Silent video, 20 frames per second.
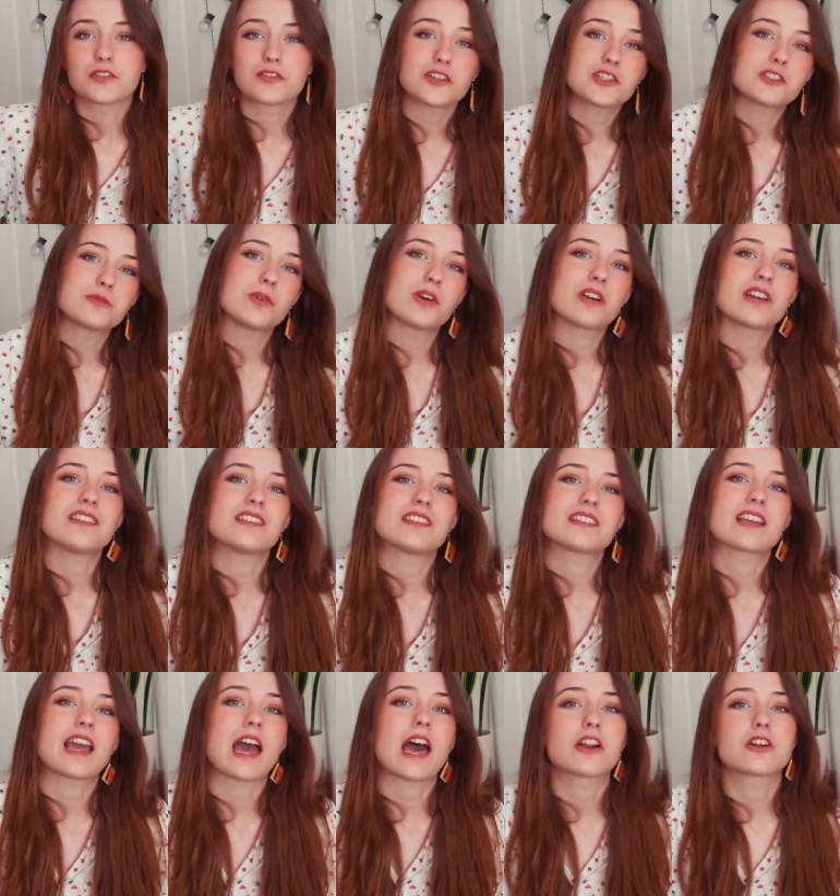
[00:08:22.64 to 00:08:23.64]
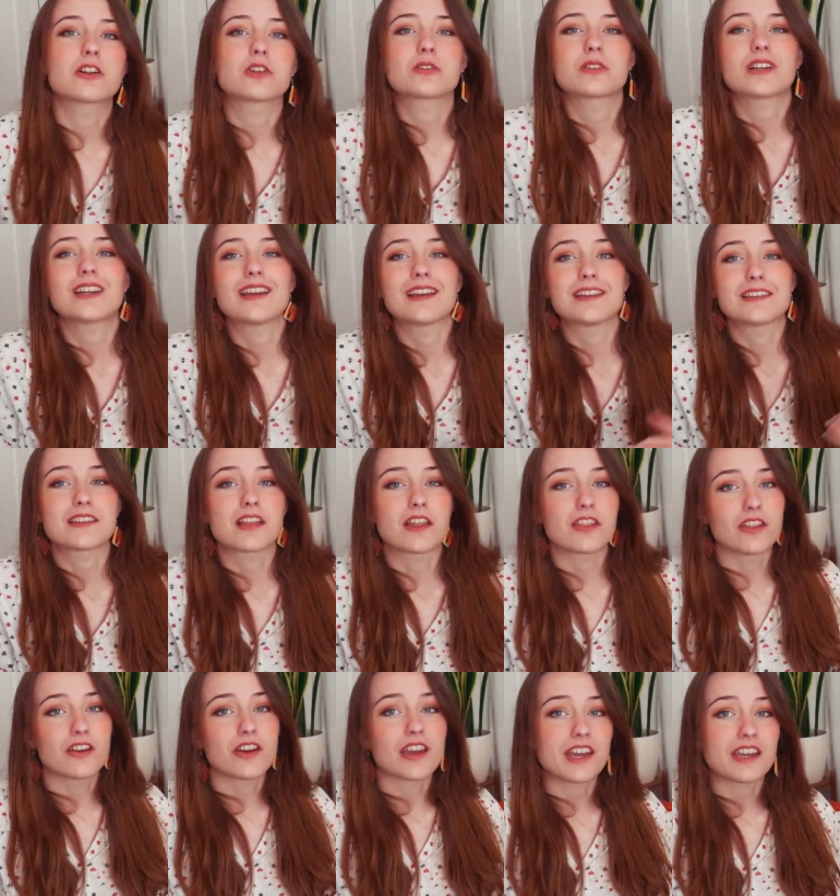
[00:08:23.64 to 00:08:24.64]
The first book in this category is
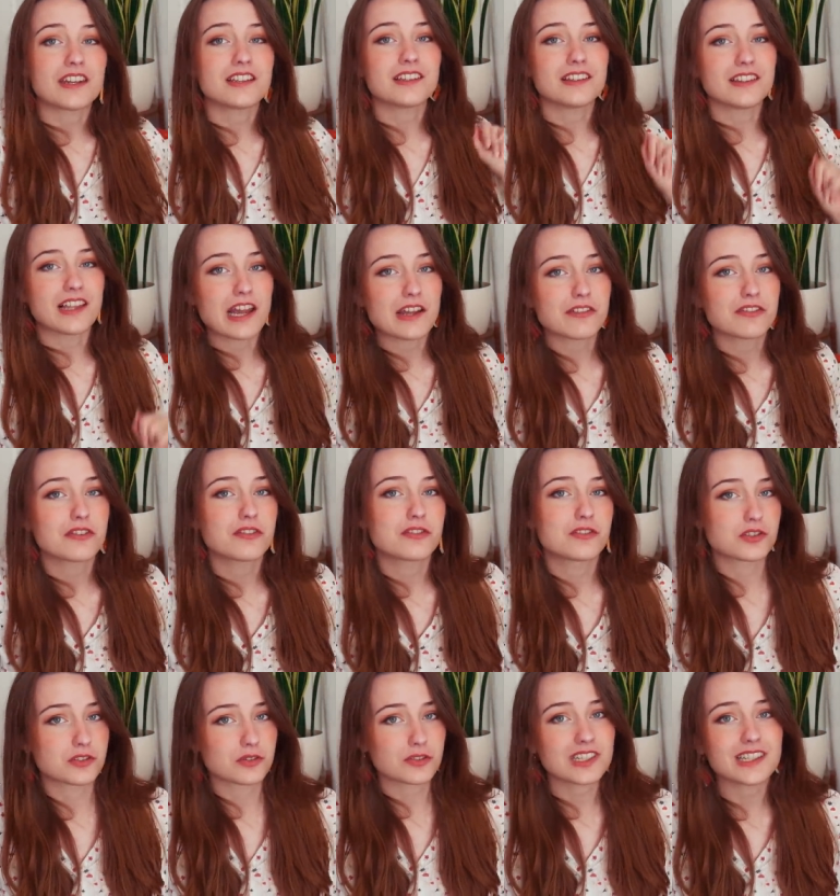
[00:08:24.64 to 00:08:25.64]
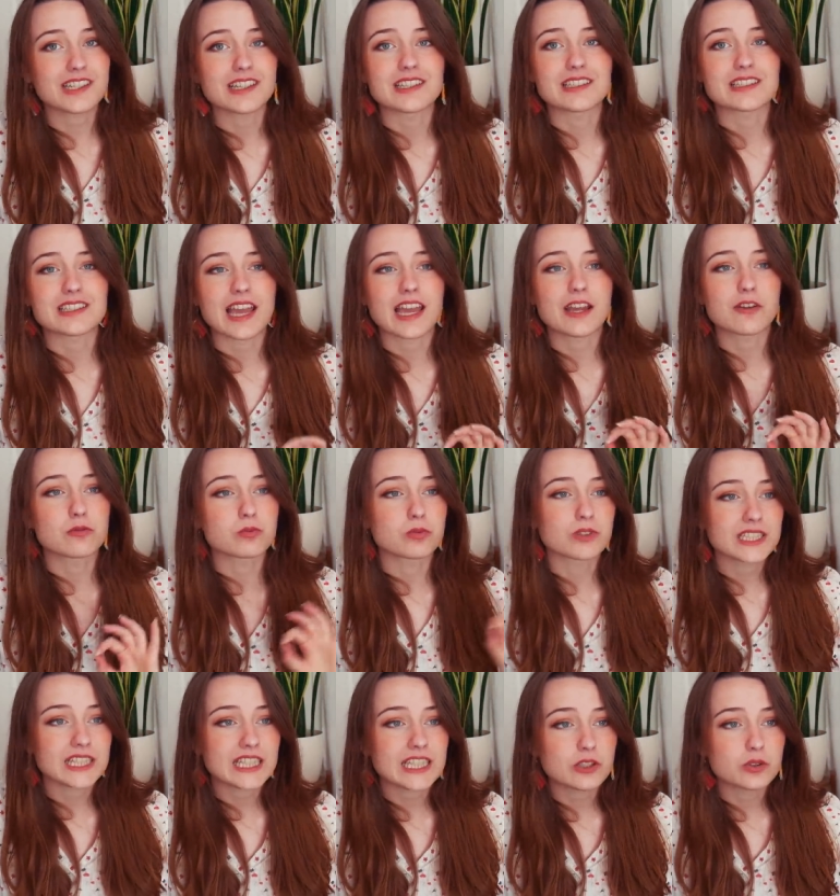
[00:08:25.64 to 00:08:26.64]
The Hidden Life of Trees, a
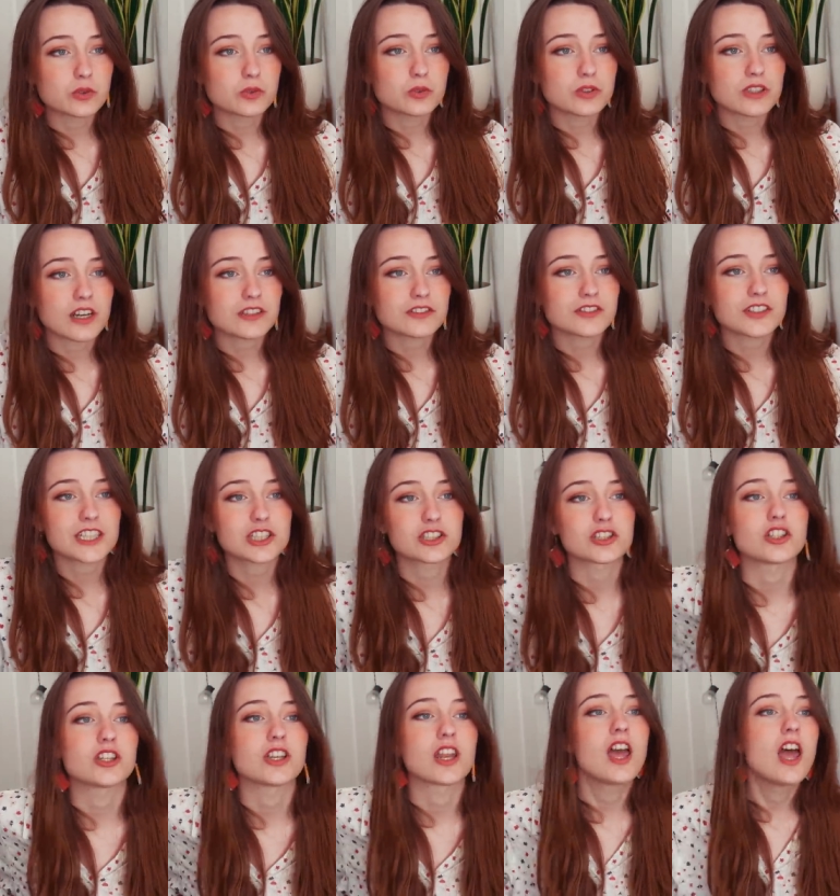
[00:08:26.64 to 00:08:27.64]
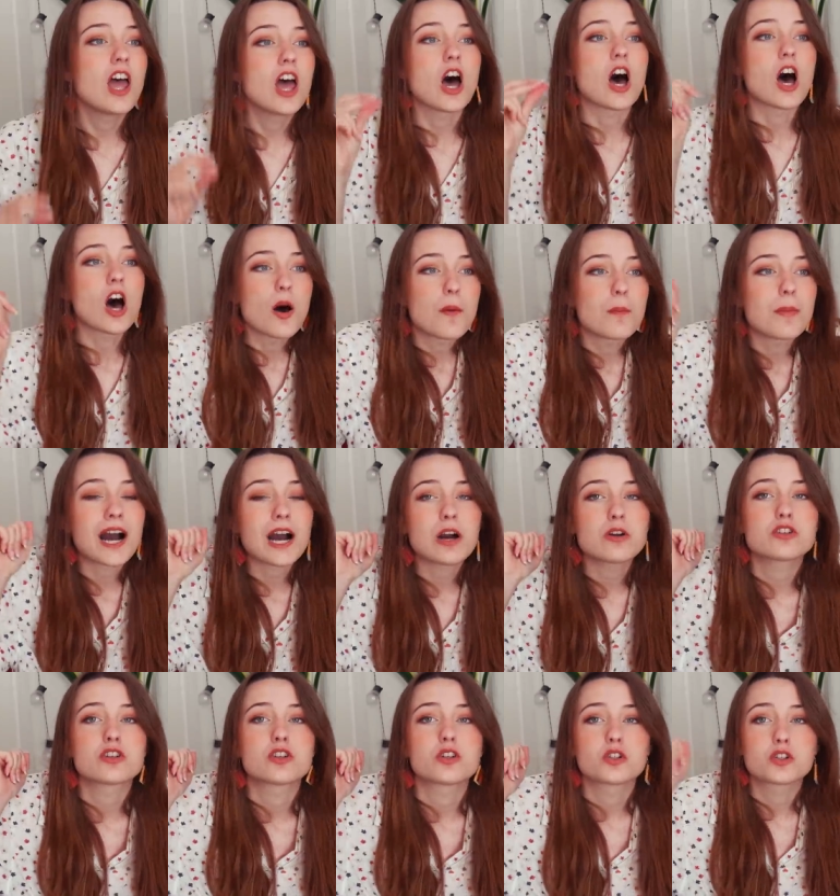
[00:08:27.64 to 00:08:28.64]
really cool nonfiction
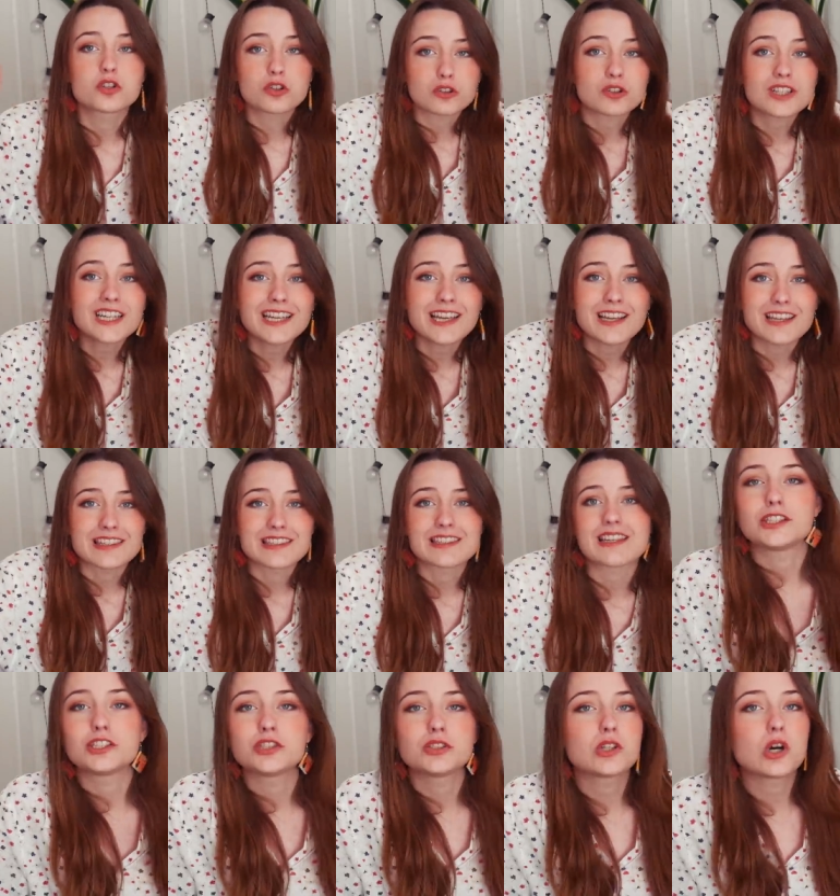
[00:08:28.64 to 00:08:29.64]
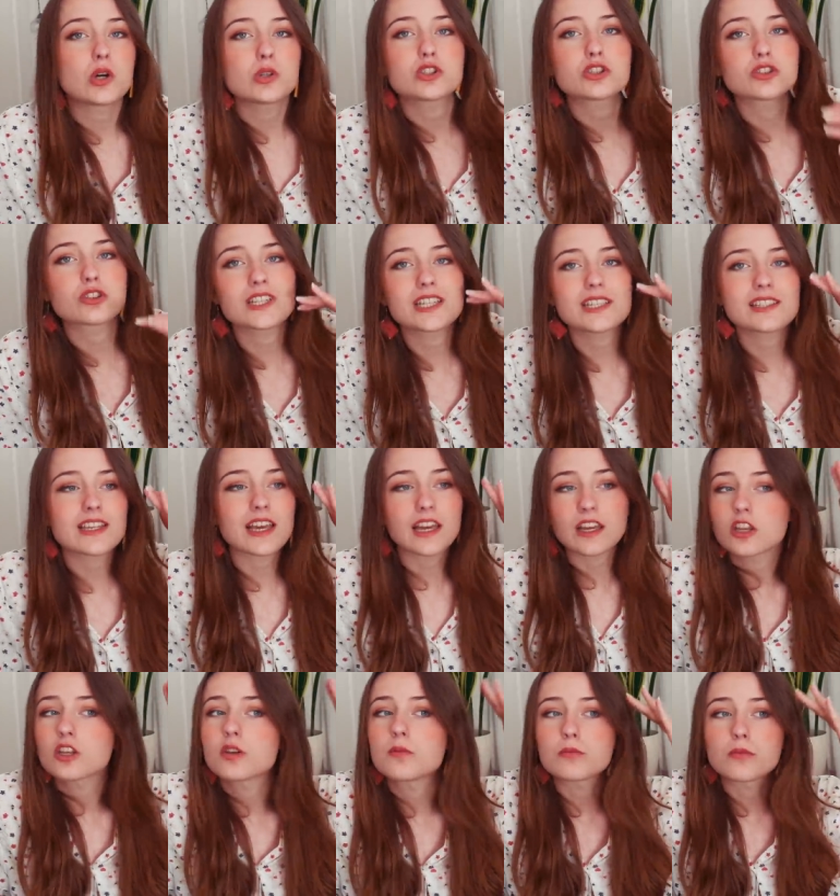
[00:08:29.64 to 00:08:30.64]
about trees. Did you know trees can
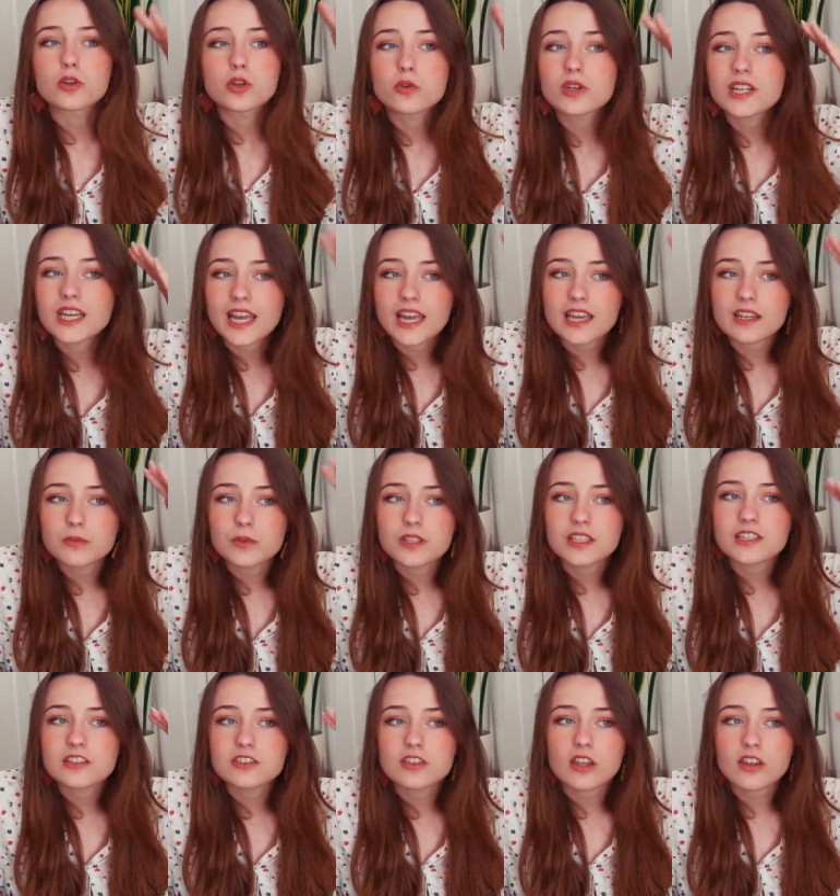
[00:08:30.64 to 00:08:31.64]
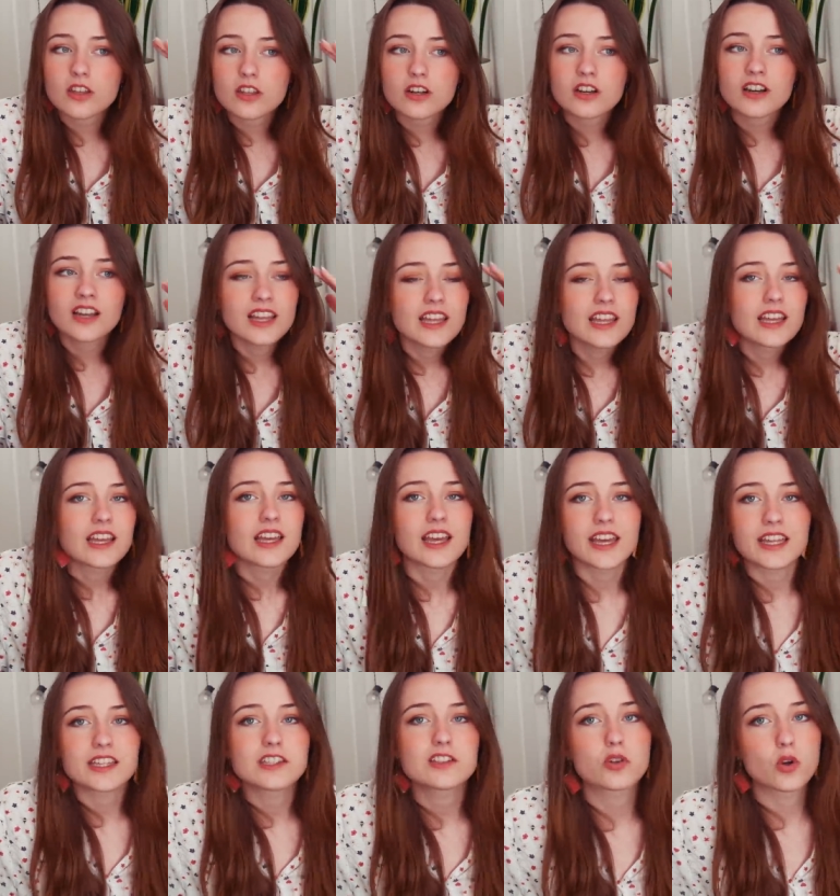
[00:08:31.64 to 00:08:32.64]
communicate with each other?
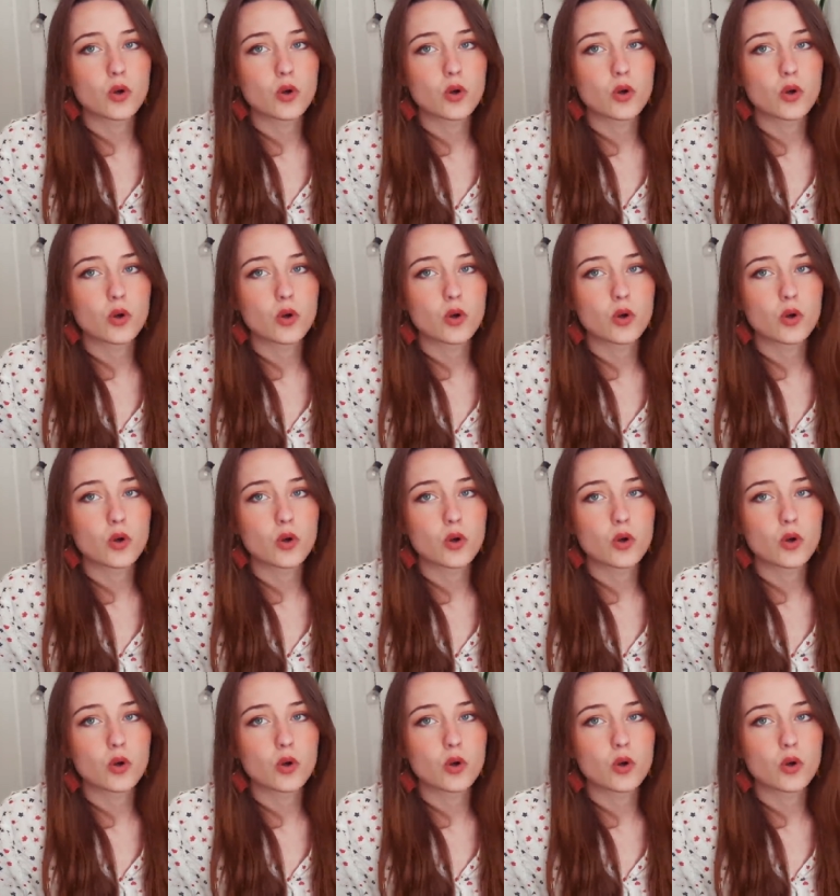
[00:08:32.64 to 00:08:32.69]
It's